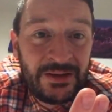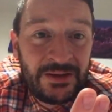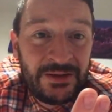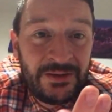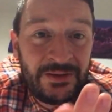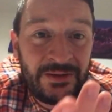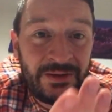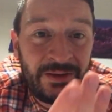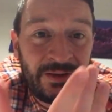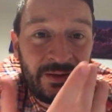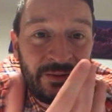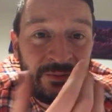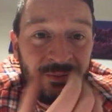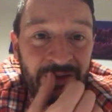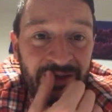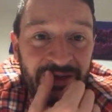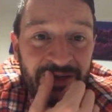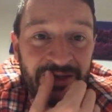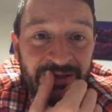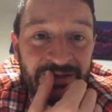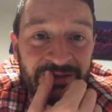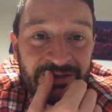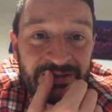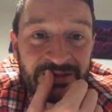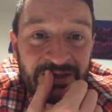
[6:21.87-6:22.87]
you know what I
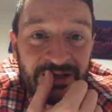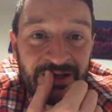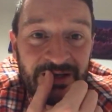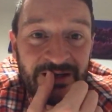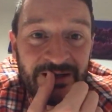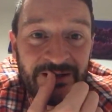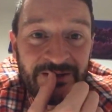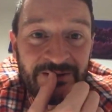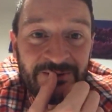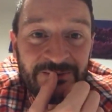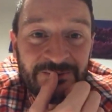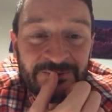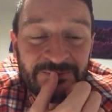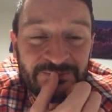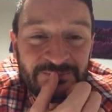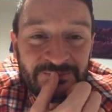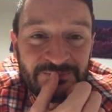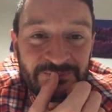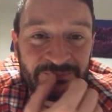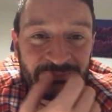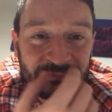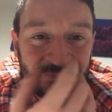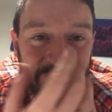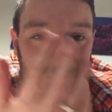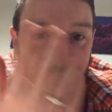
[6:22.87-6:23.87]
mean? So,
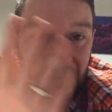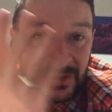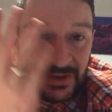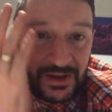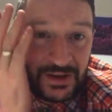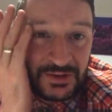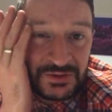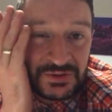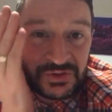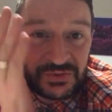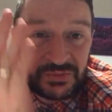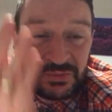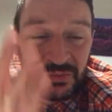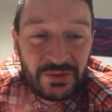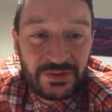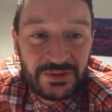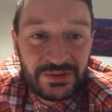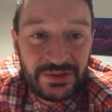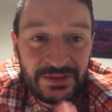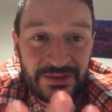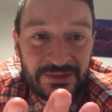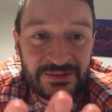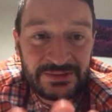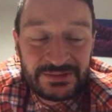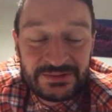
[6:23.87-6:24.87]
I just
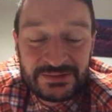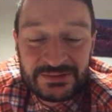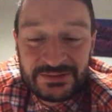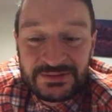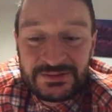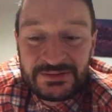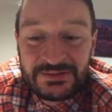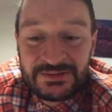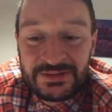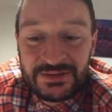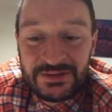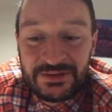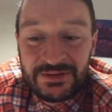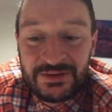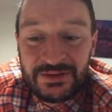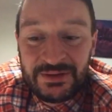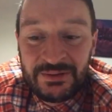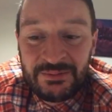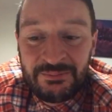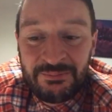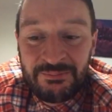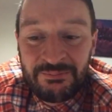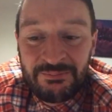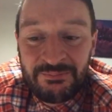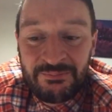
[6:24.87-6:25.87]
want you
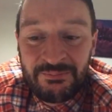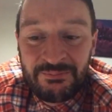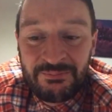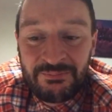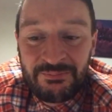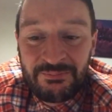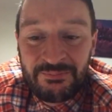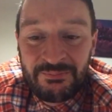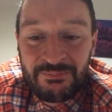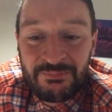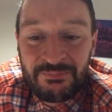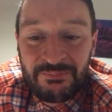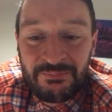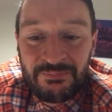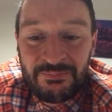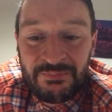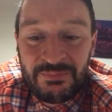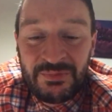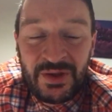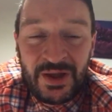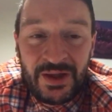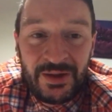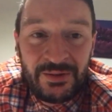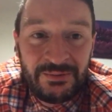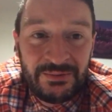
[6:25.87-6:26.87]
to
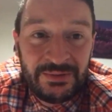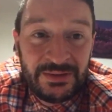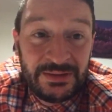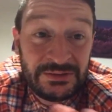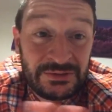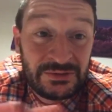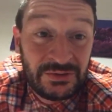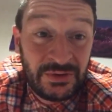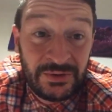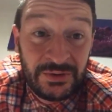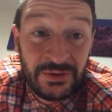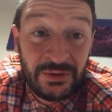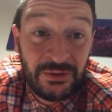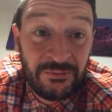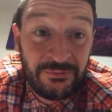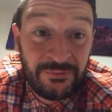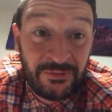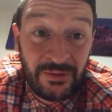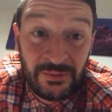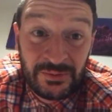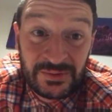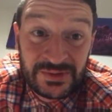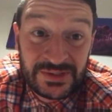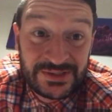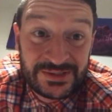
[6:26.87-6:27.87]
know it's not your
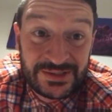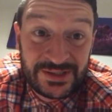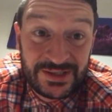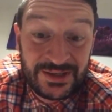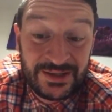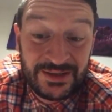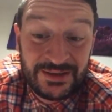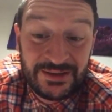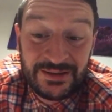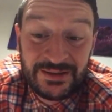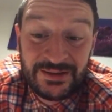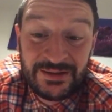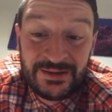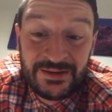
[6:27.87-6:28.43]
fault, is it?